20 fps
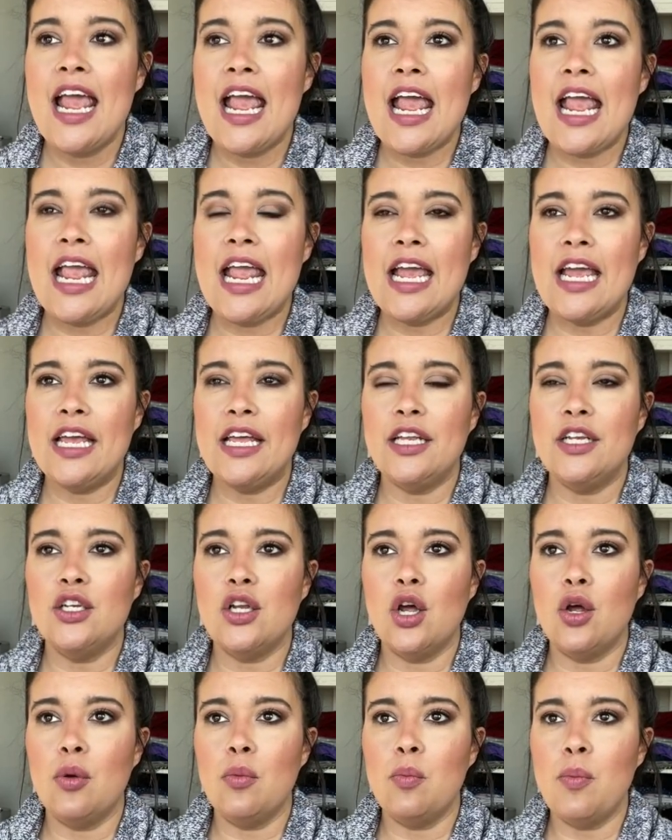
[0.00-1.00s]

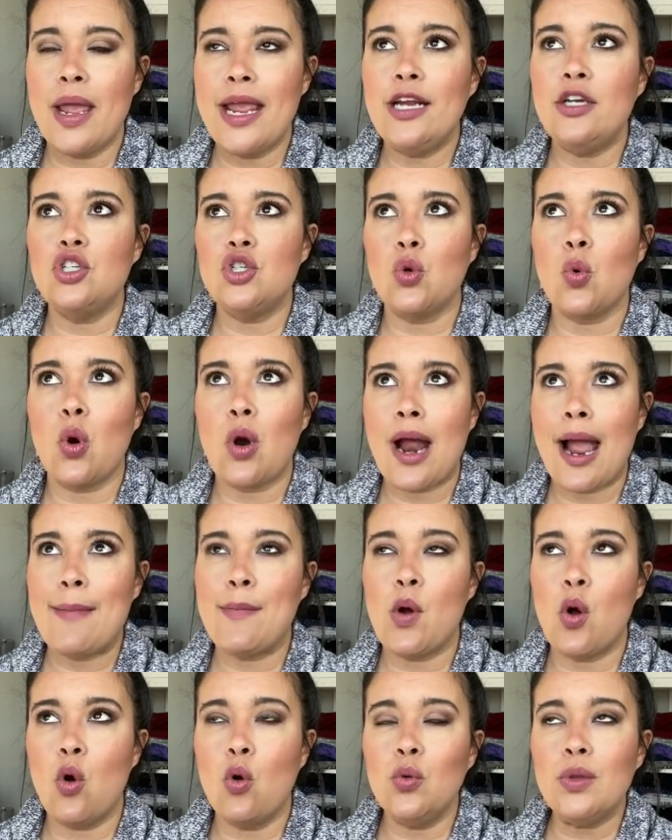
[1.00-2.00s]
and make sure
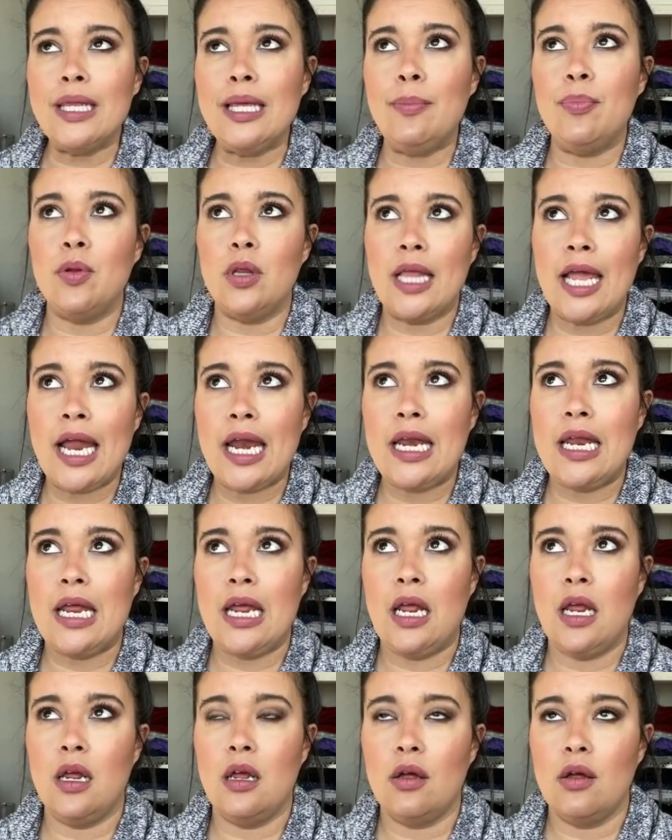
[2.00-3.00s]
I'm only
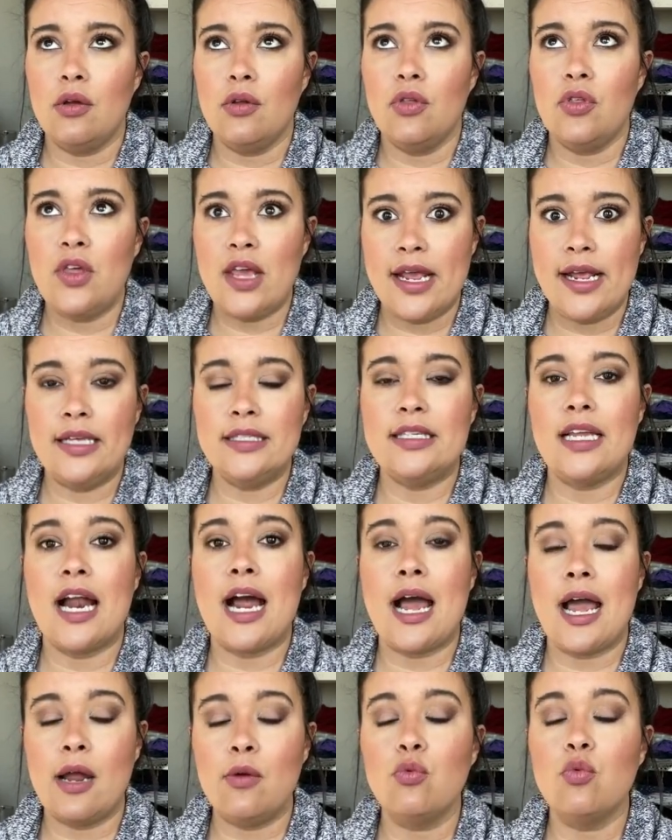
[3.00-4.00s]
planning things that
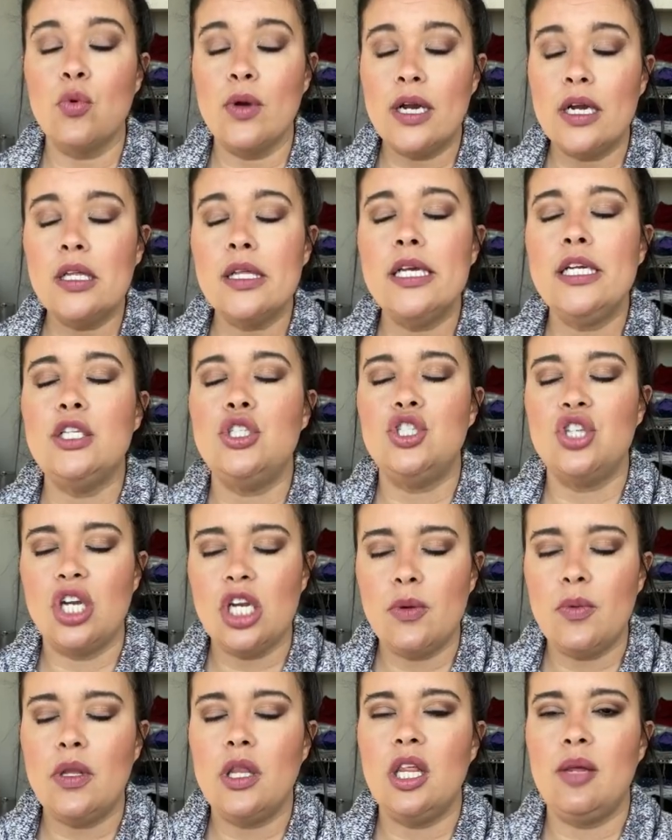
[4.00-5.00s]
I really
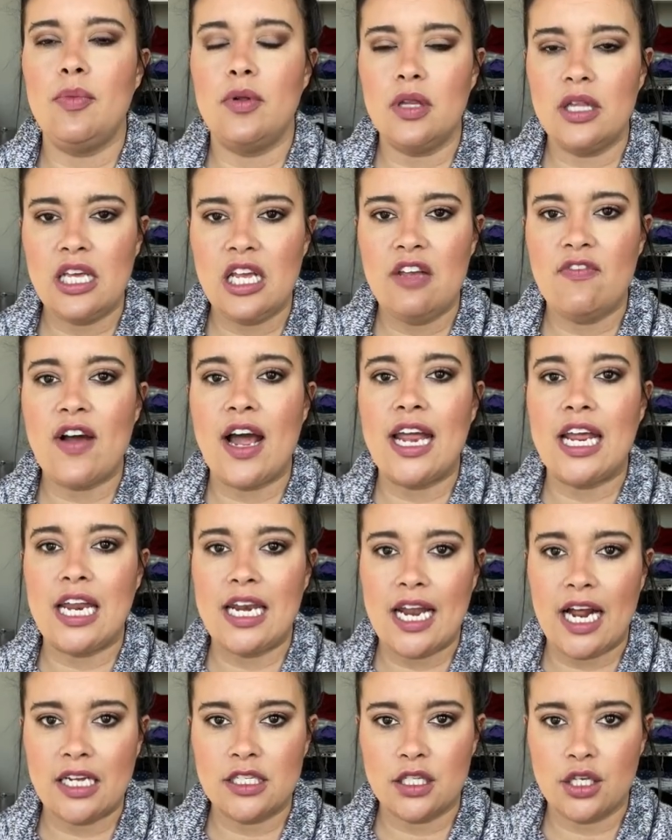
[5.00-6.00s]
genuinely believe I
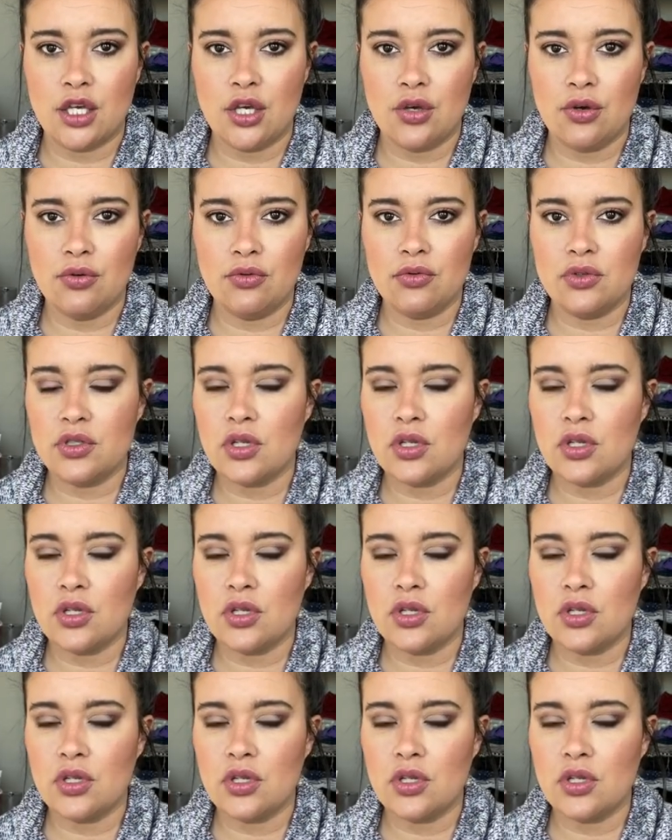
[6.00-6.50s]
can execute.